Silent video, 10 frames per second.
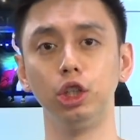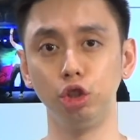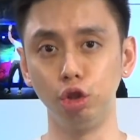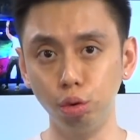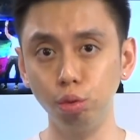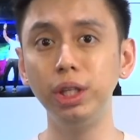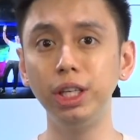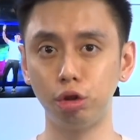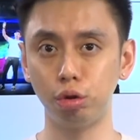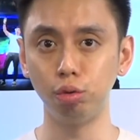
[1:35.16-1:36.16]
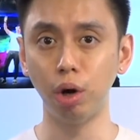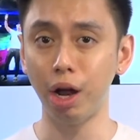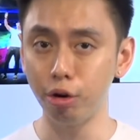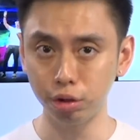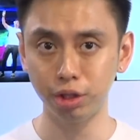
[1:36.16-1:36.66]
you need to
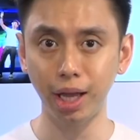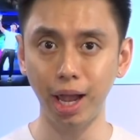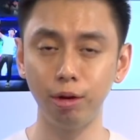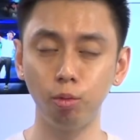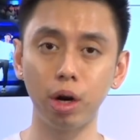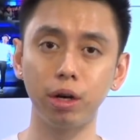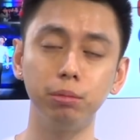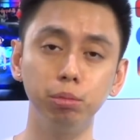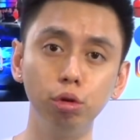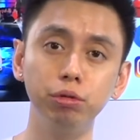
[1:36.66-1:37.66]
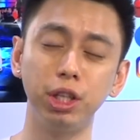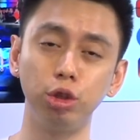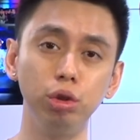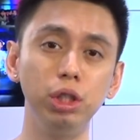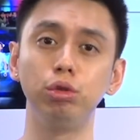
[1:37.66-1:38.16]
understand what are the moves that
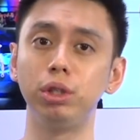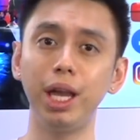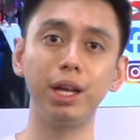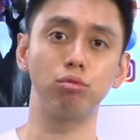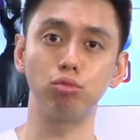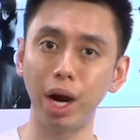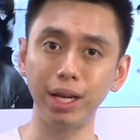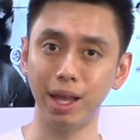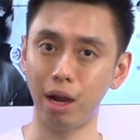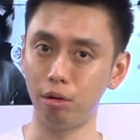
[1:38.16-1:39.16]
you need to take right now.